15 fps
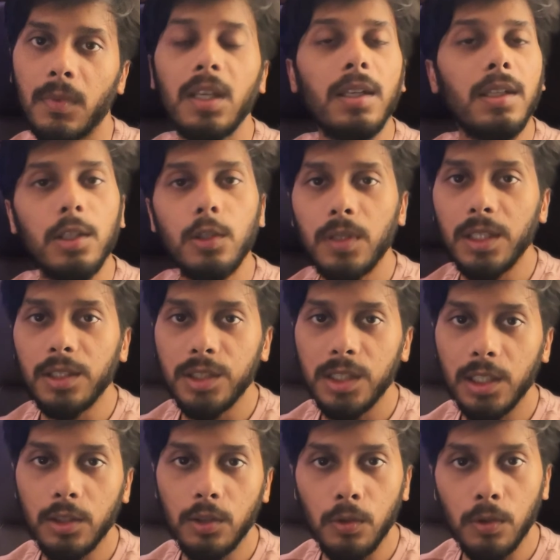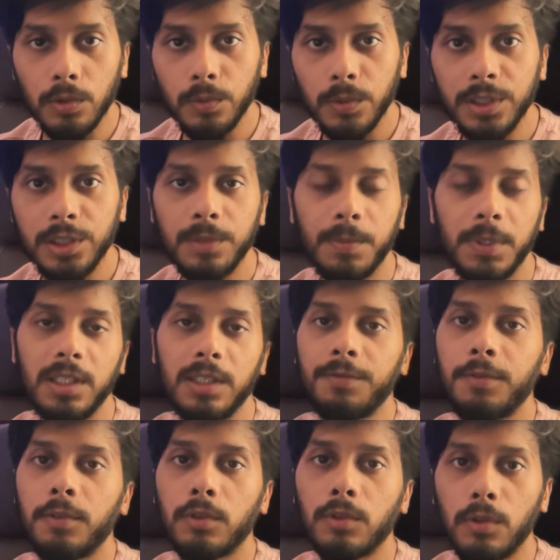You can share code with
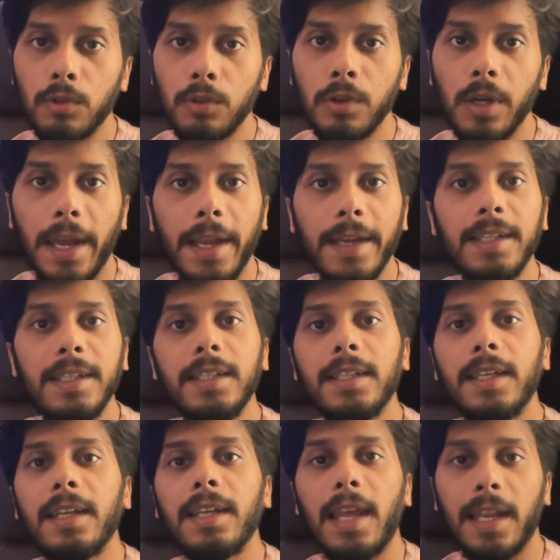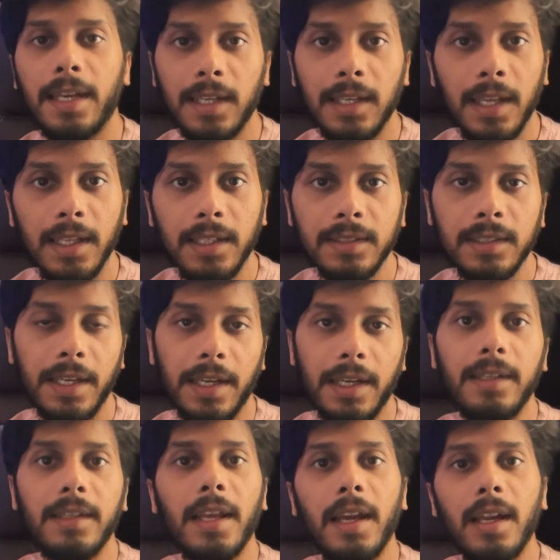GPT-4o and it can analyze the
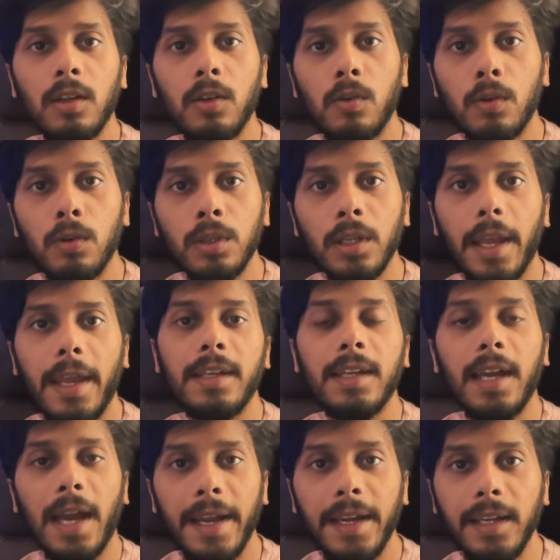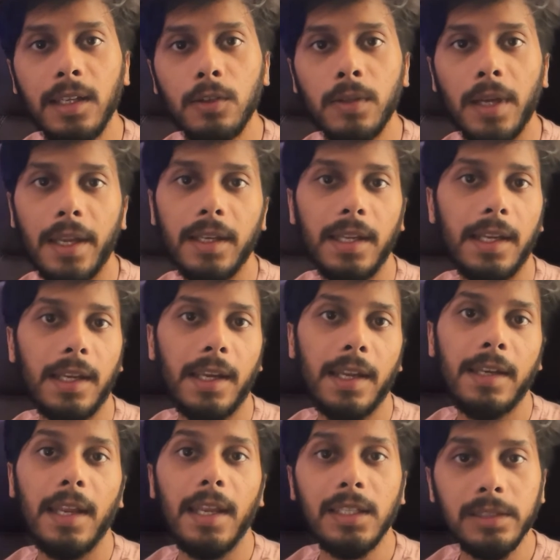entire code and guide you and, and
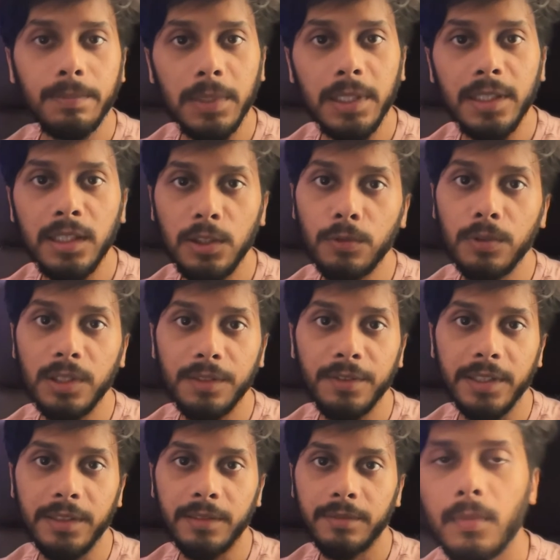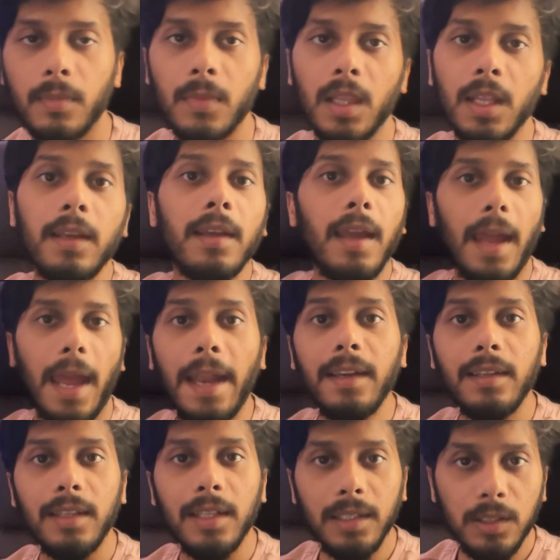explain you even.
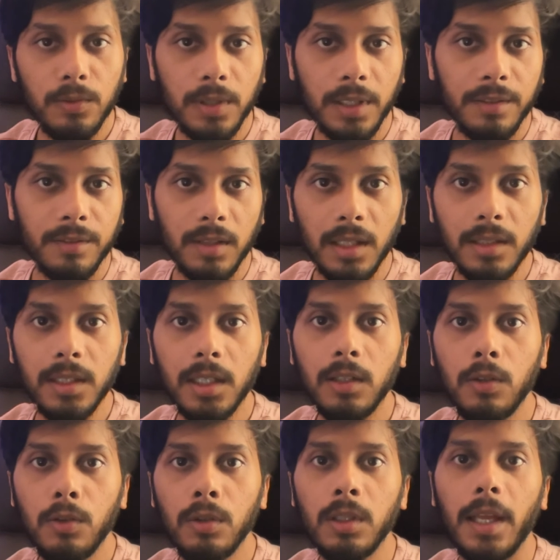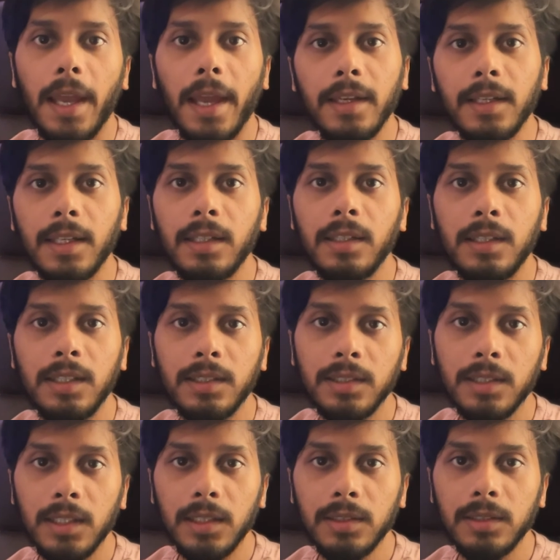And then you can run the code and can
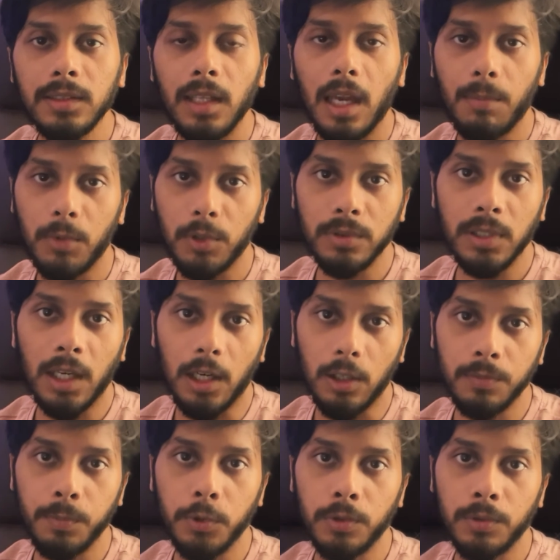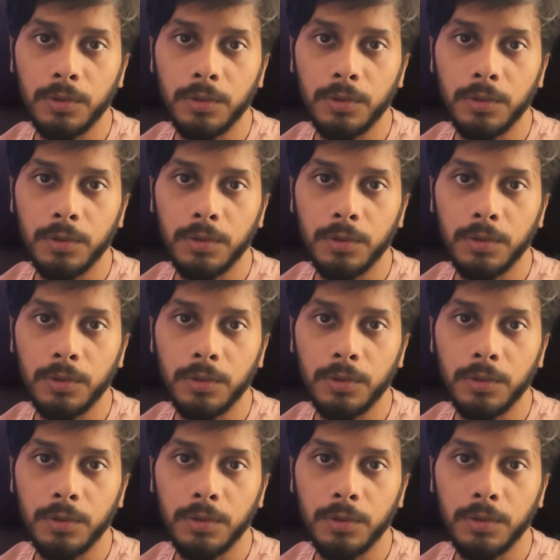discuss about the output.